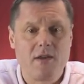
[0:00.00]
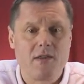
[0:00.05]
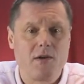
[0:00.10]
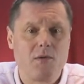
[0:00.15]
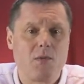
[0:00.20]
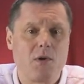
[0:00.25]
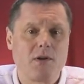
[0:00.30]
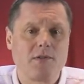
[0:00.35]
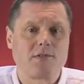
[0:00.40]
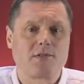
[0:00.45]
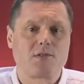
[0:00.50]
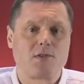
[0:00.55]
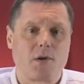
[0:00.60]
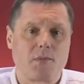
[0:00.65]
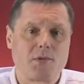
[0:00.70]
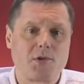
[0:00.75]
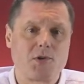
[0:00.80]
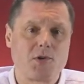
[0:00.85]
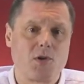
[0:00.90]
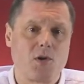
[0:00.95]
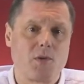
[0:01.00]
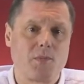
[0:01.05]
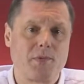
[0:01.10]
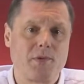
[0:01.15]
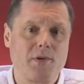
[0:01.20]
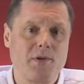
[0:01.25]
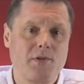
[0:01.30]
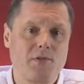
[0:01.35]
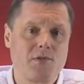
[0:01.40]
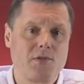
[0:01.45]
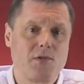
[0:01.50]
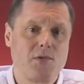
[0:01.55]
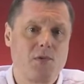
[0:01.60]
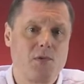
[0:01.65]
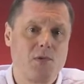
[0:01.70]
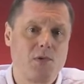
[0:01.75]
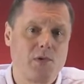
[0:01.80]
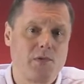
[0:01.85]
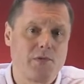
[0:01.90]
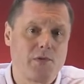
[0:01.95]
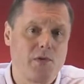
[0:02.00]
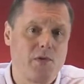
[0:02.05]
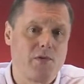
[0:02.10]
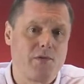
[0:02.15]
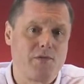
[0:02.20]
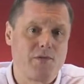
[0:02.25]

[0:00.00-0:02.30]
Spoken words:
the one-stop shop to all of your